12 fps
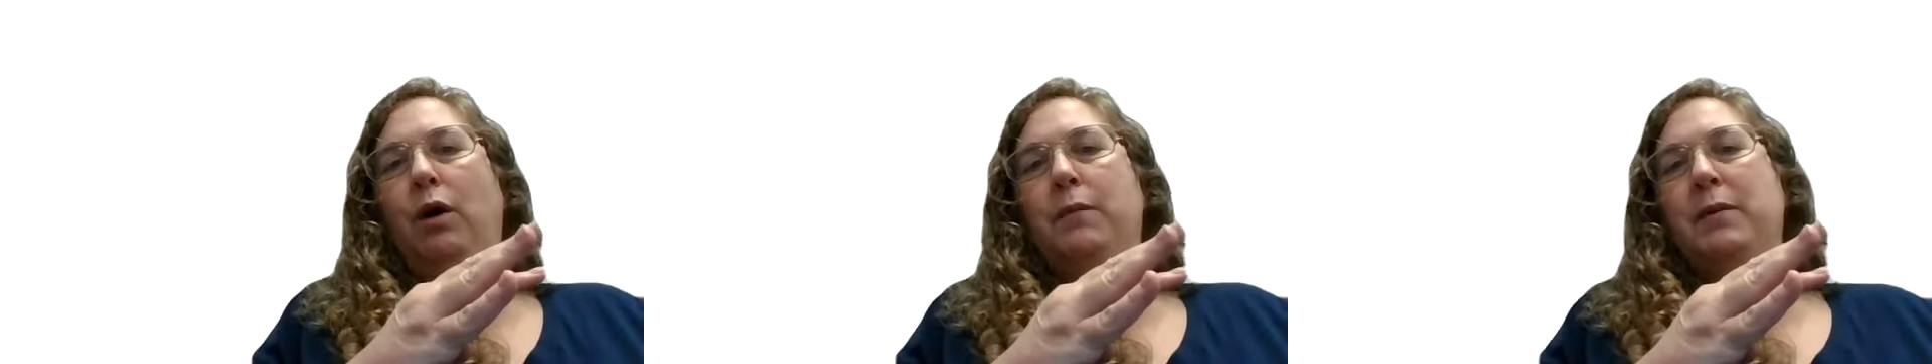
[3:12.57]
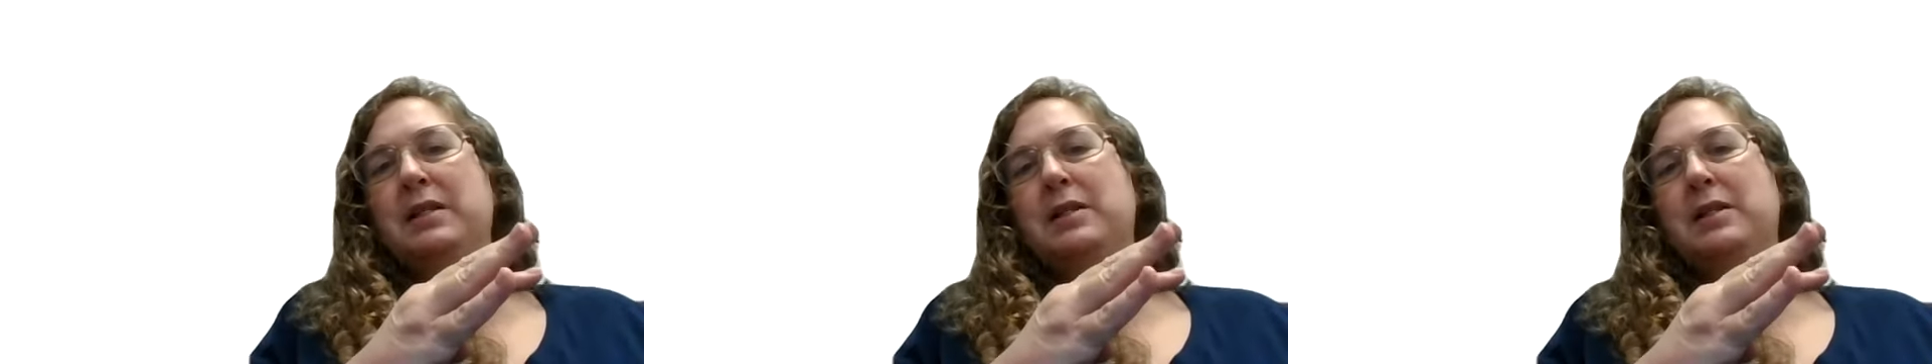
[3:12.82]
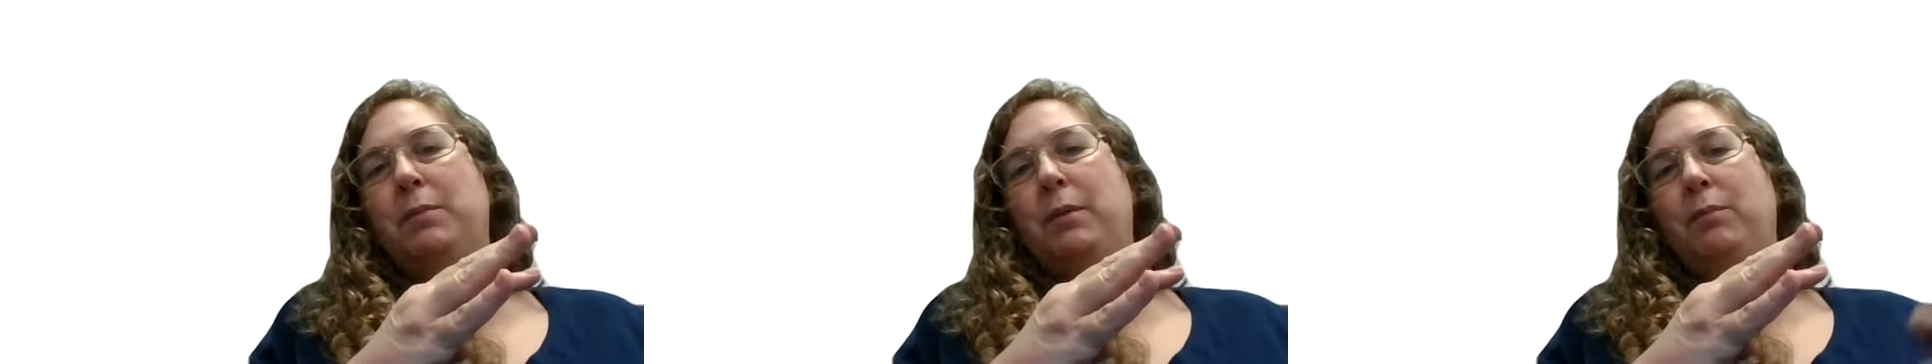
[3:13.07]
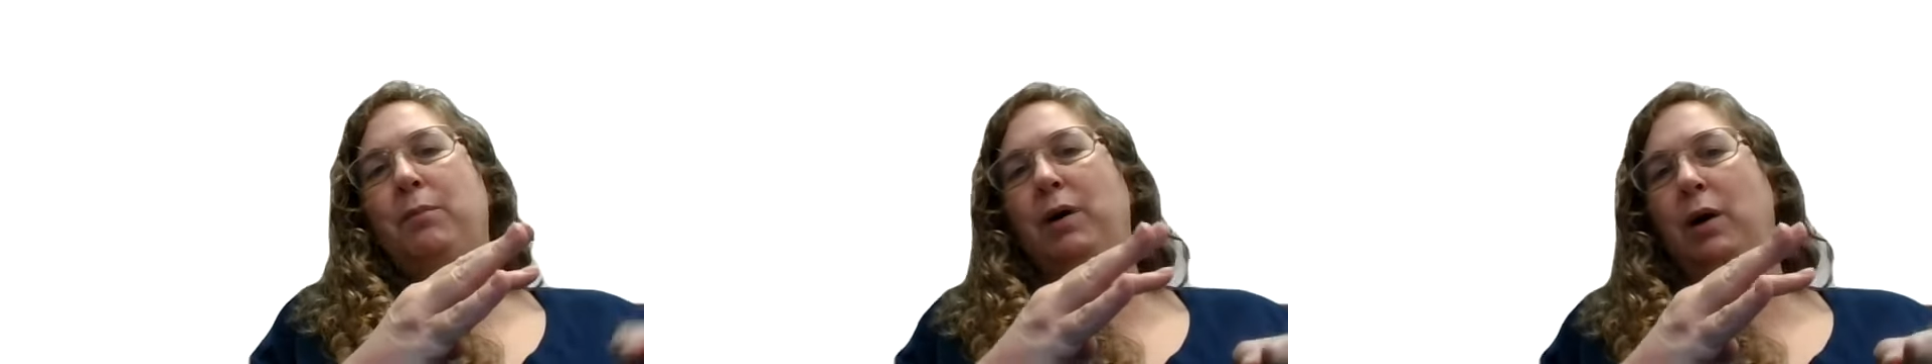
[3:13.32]
You mess up
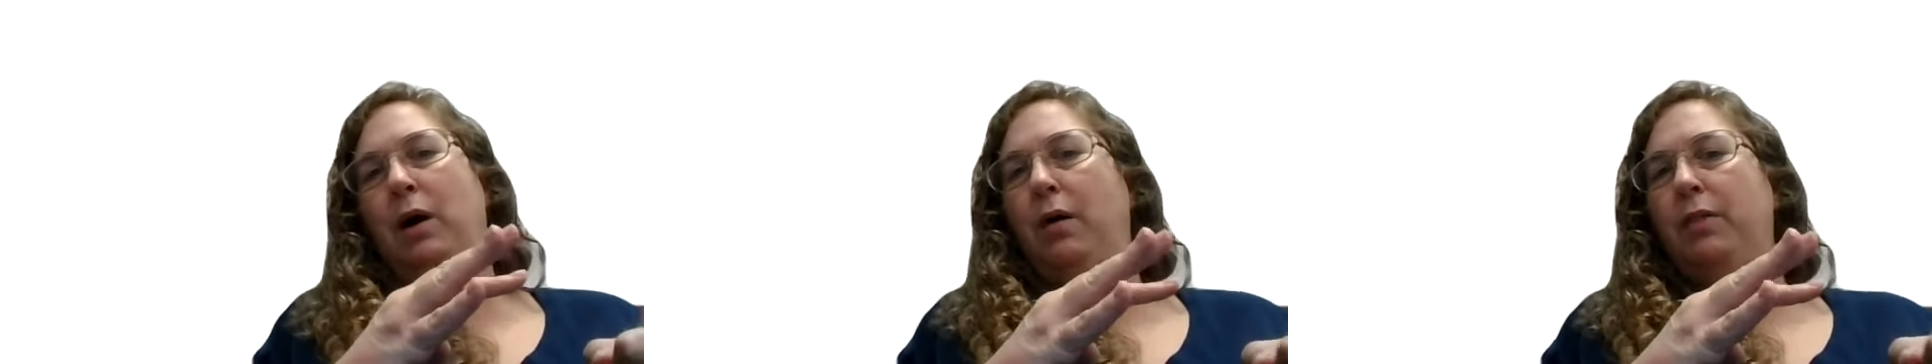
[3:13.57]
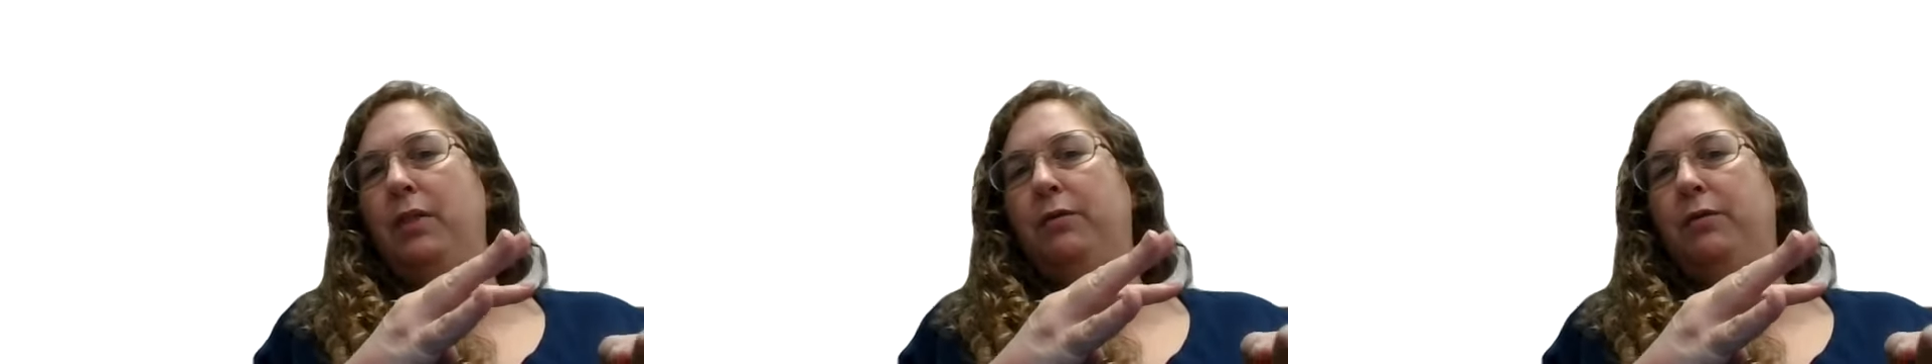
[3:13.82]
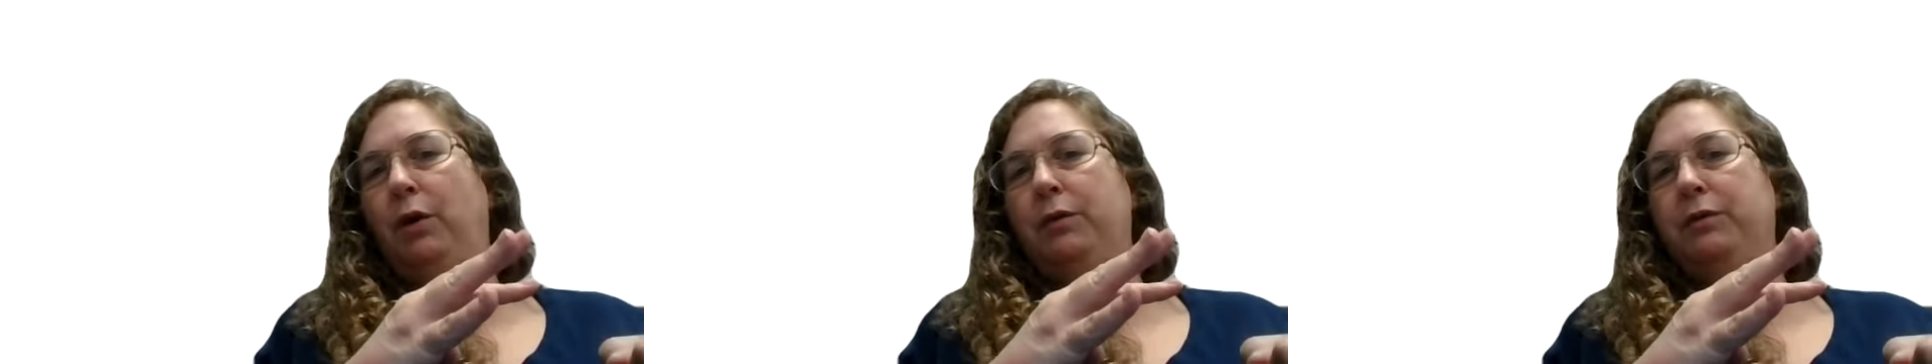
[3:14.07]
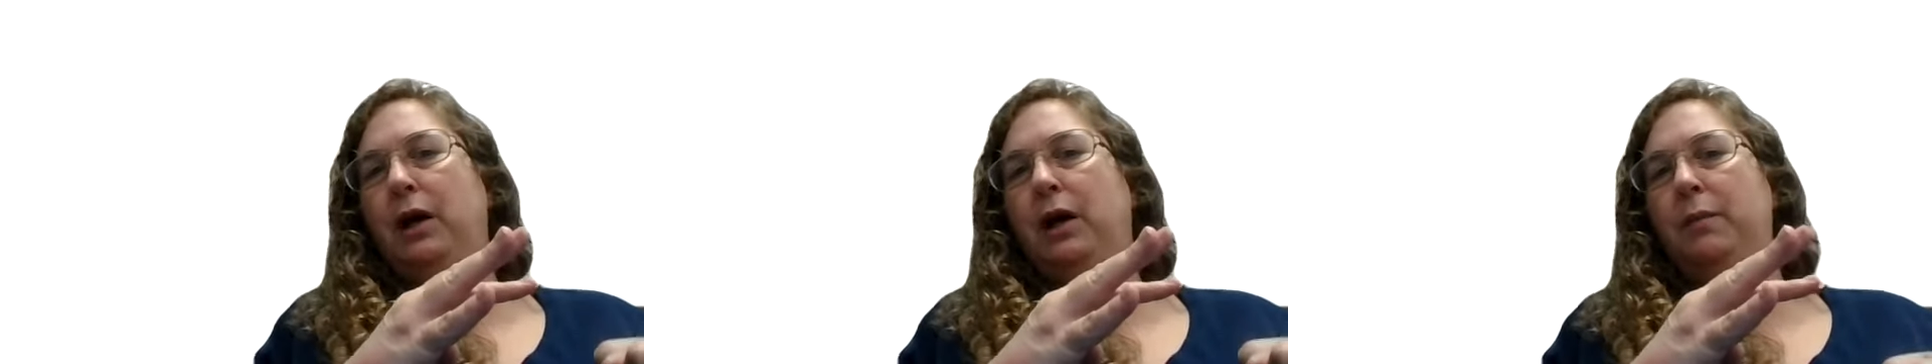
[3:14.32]
on the
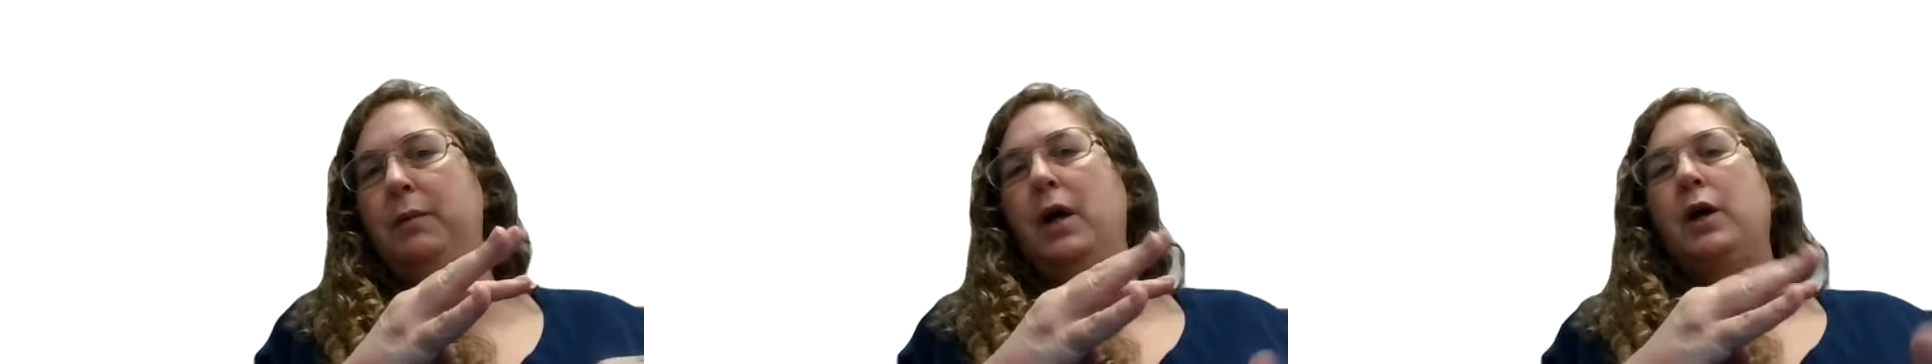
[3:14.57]
fourth time,